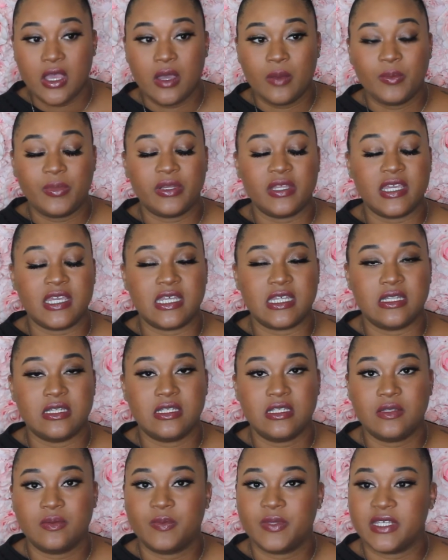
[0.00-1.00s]

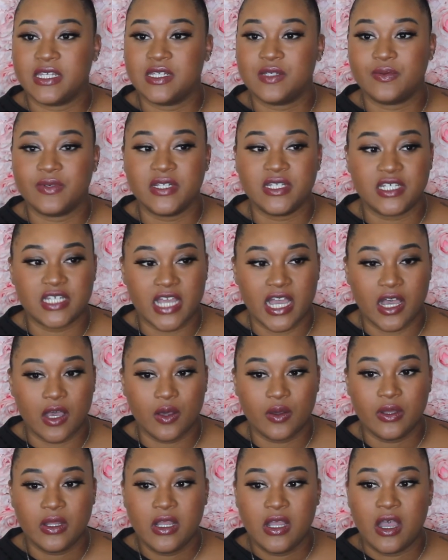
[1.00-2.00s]
Please reach
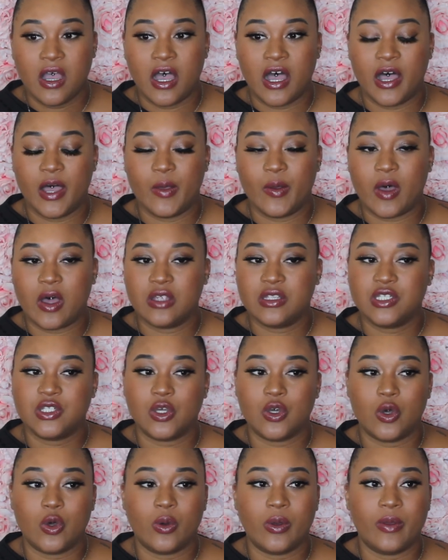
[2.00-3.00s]
out.
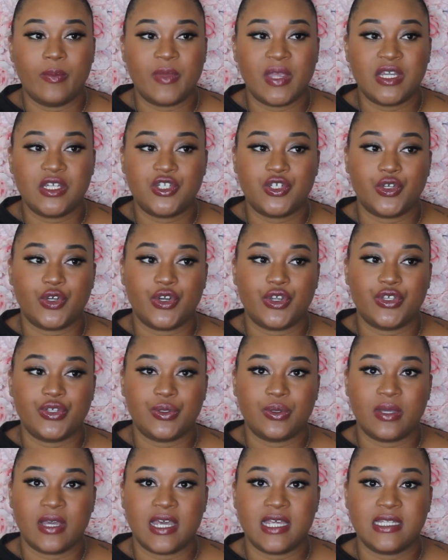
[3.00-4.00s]
Also make sure
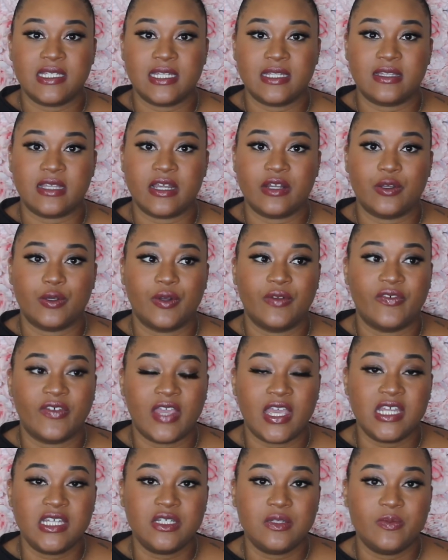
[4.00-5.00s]
you guys hit that
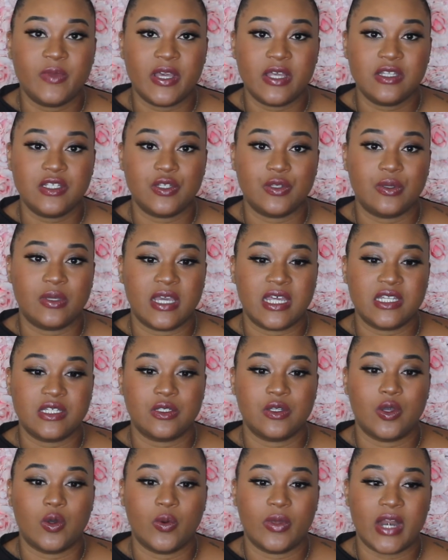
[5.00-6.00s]
notification bell so you guys
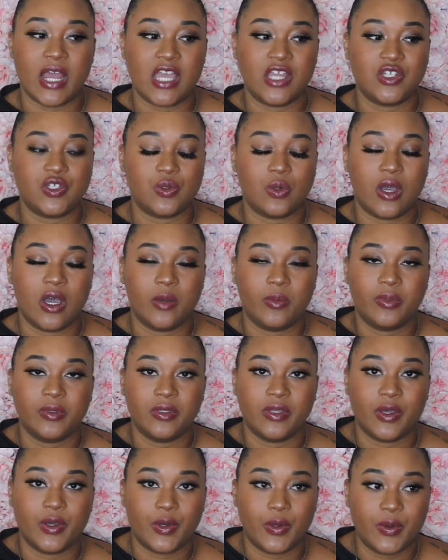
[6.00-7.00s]
know when I do
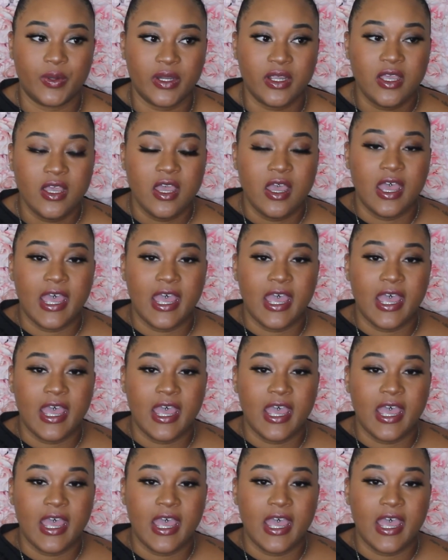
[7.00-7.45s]
upload.